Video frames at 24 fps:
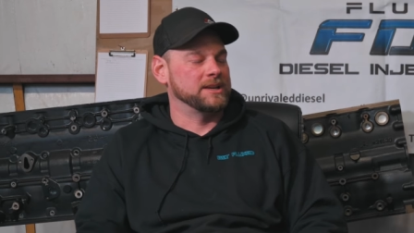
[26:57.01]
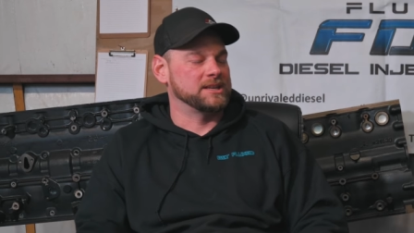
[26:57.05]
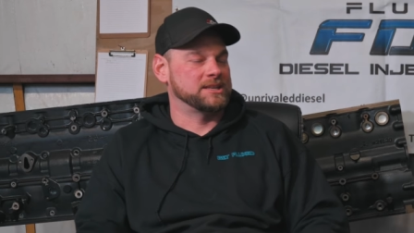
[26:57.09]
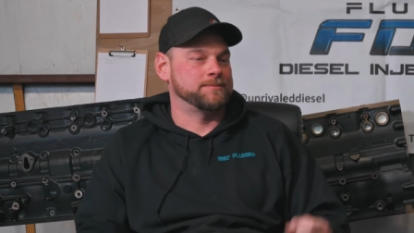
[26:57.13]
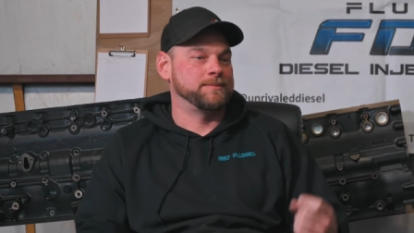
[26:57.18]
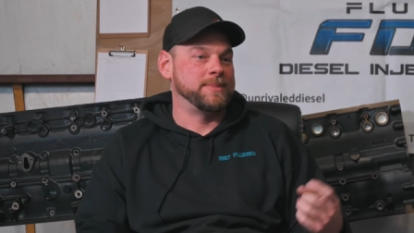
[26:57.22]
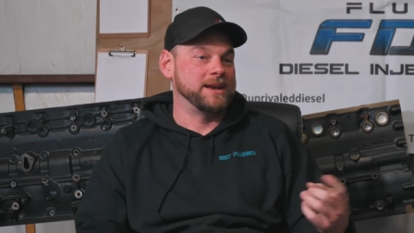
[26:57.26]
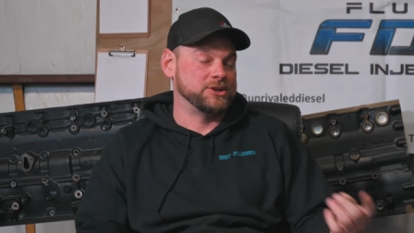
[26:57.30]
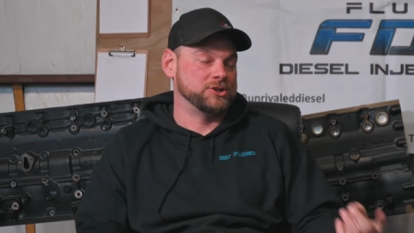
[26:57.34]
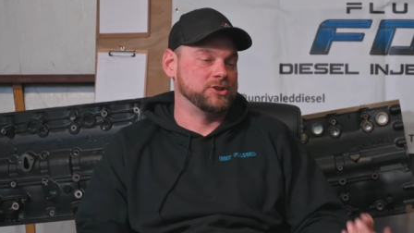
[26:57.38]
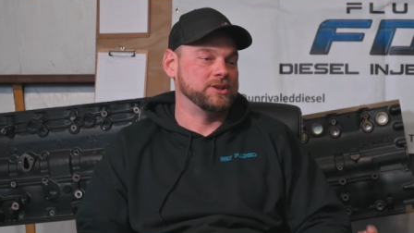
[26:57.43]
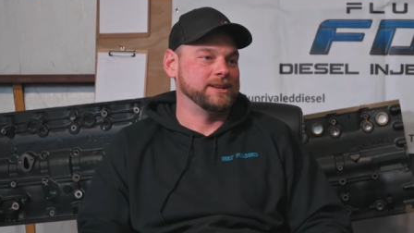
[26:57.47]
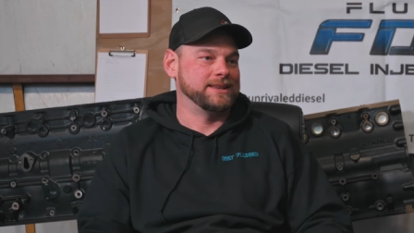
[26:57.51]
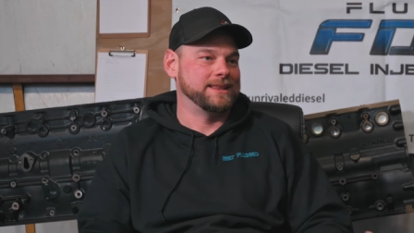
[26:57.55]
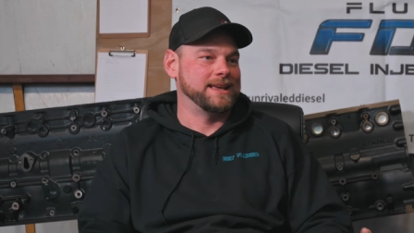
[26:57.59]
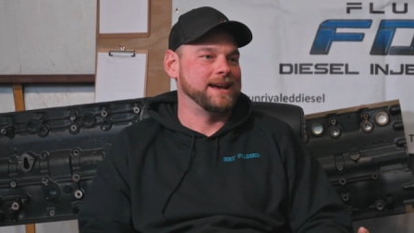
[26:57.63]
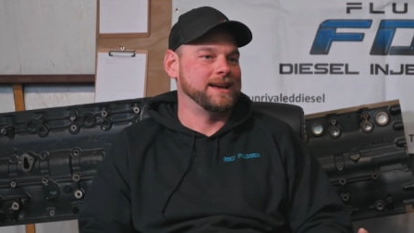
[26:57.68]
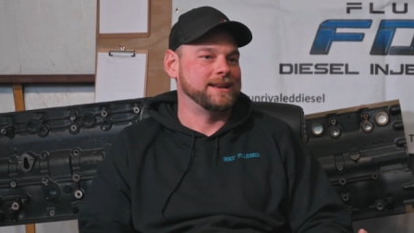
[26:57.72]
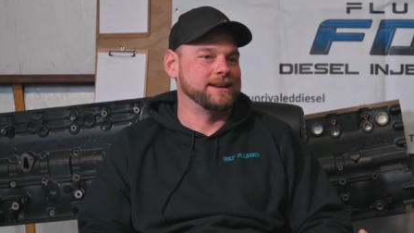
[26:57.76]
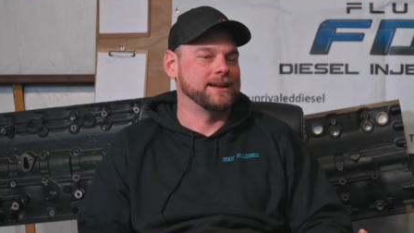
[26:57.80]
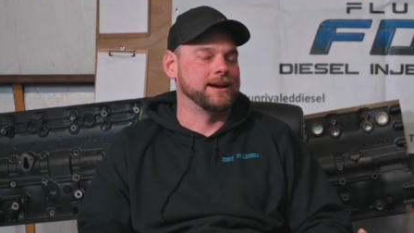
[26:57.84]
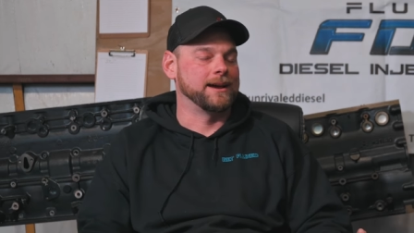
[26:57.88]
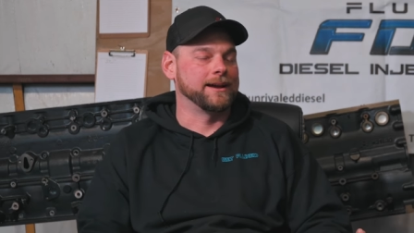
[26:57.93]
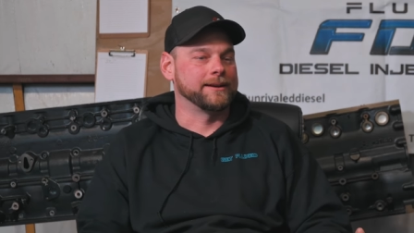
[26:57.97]
especially
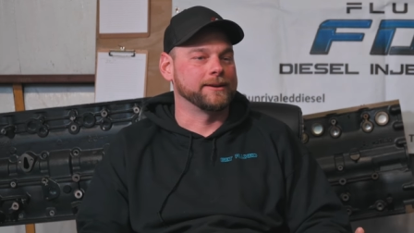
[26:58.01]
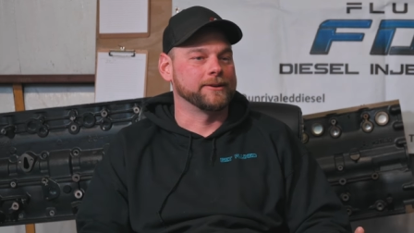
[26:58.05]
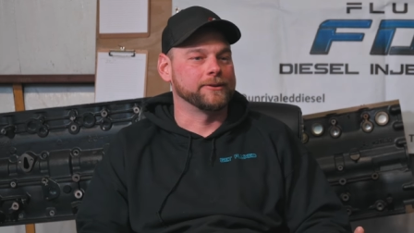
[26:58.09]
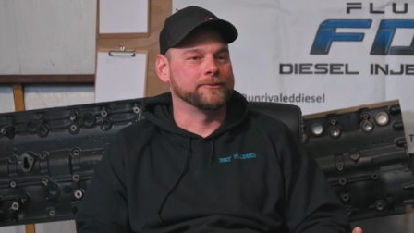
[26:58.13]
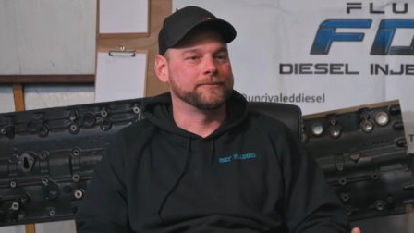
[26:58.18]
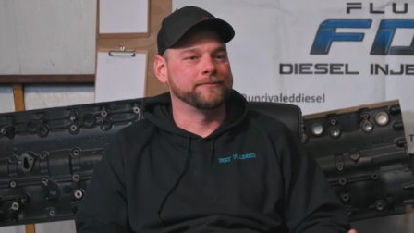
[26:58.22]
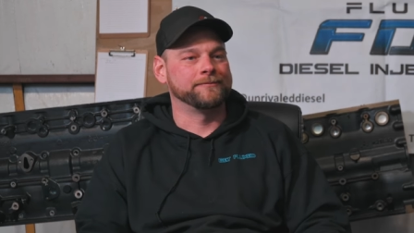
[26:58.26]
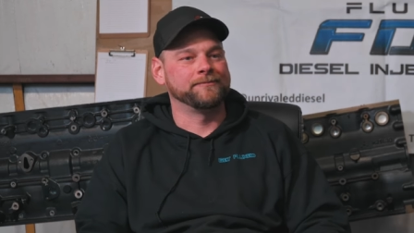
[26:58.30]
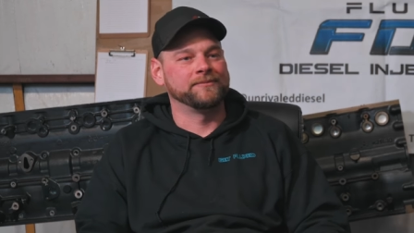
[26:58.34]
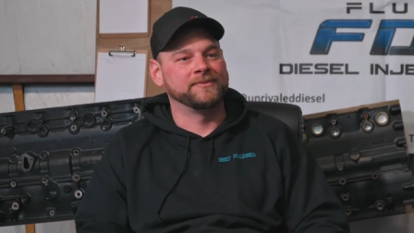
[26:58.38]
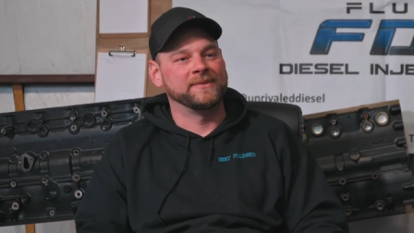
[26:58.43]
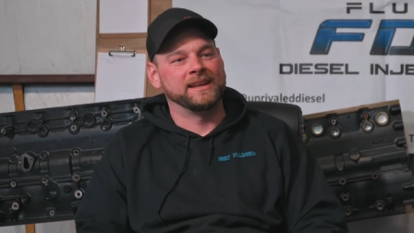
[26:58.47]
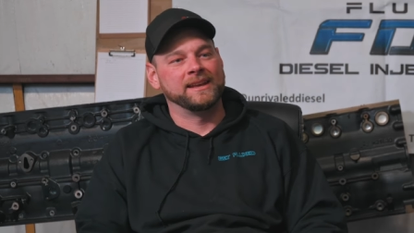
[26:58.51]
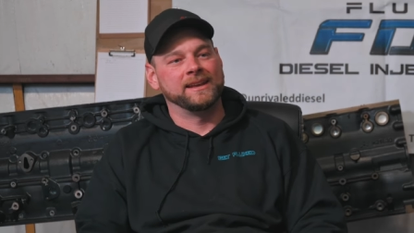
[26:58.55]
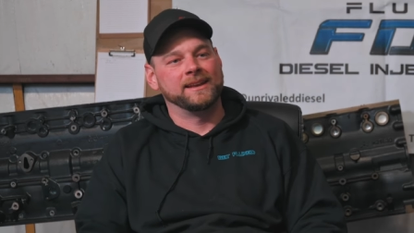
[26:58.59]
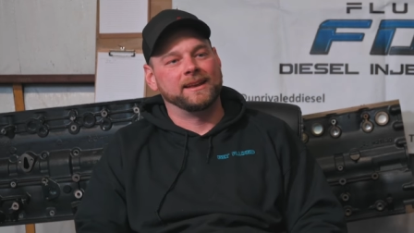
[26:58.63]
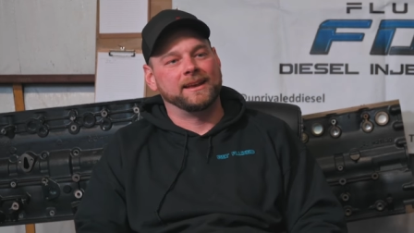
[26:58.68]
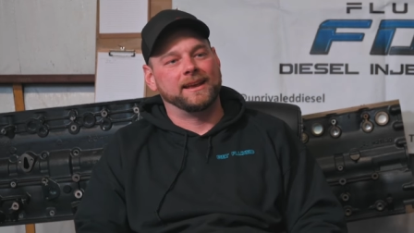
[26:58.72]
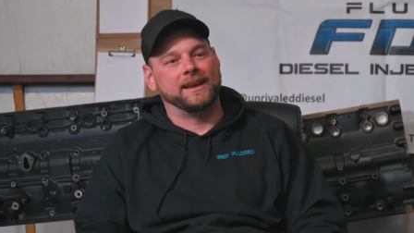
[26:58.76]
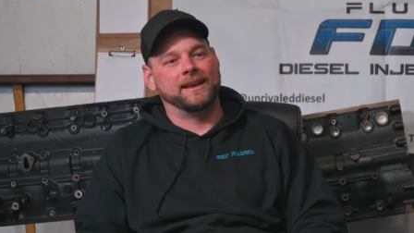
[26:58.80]
that dyno. Right.